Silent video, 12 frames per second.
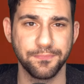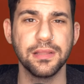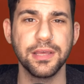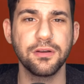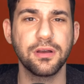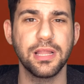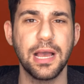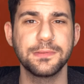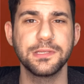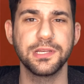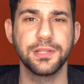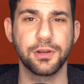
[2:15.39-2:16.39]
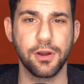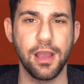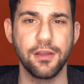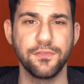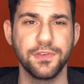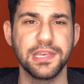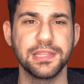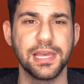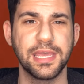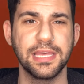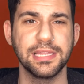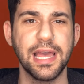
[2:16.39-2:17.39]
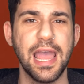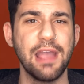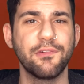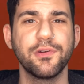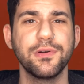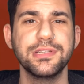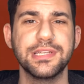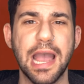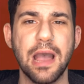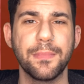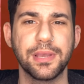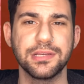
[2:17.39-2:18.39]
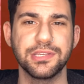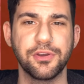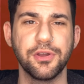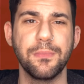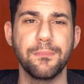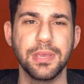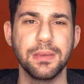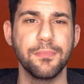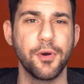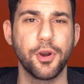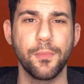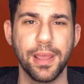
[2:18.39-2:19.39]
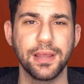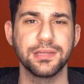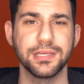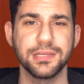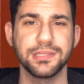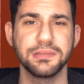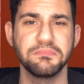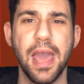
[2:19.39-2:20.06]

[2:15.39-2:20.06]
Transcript: Leo collapses on the ground, feeling like he let everyone down because he couldn't beat Motor Mantis.